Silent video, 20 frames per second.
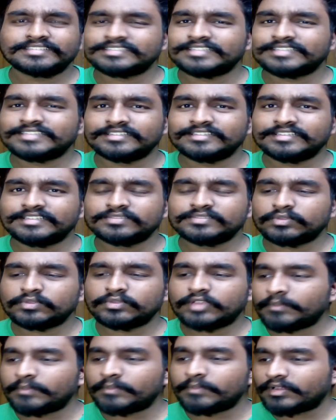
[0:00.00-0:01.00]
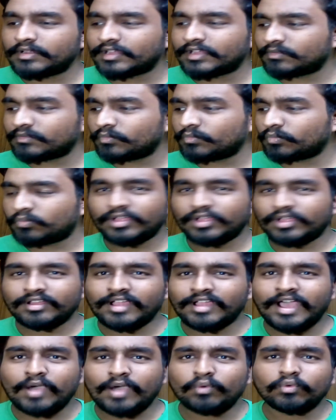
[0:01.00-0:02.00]
I said this. I mean, like,
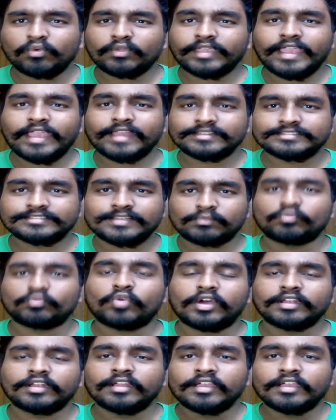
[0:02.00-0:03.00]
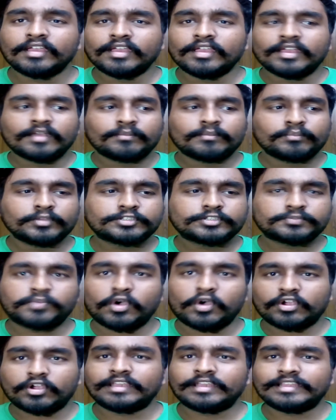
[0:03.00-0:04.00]
what? How can someone
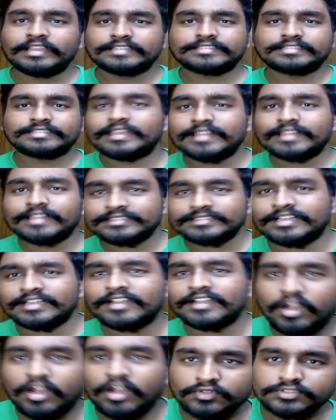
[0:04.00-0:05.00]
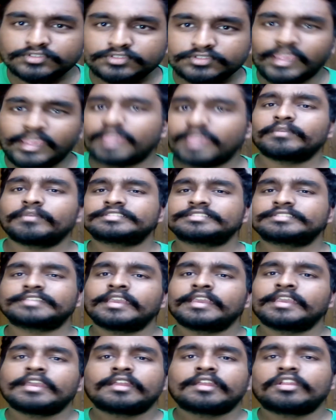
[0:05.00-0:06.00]
misspokenly say there's an unannounced game and
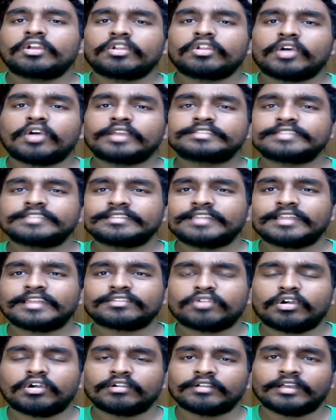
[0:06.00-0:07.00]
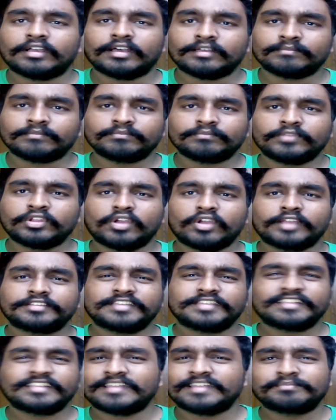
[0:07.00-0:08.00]
say, no, I said that wrong, I
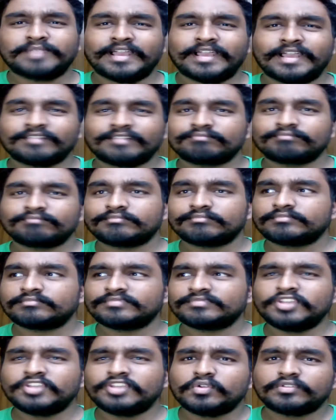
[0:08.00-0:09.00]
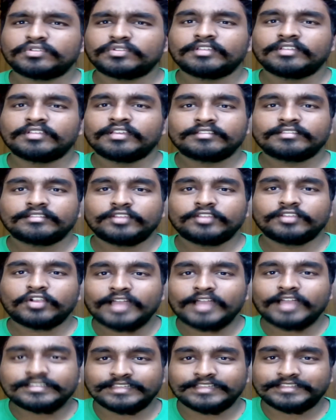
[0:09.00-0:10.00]
take that back? Dude, you
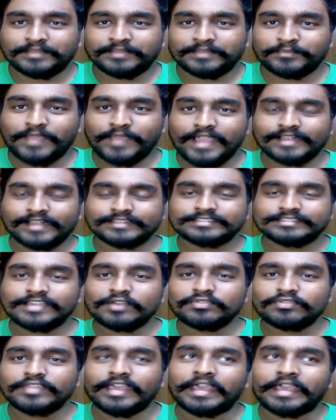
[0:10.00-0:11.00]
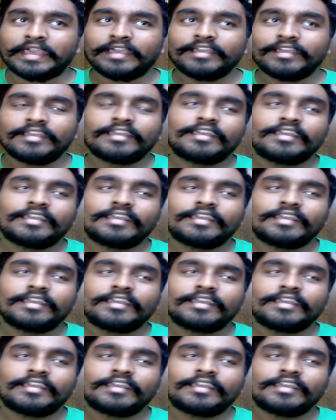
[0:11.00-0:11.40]
can't take that back. It's out there.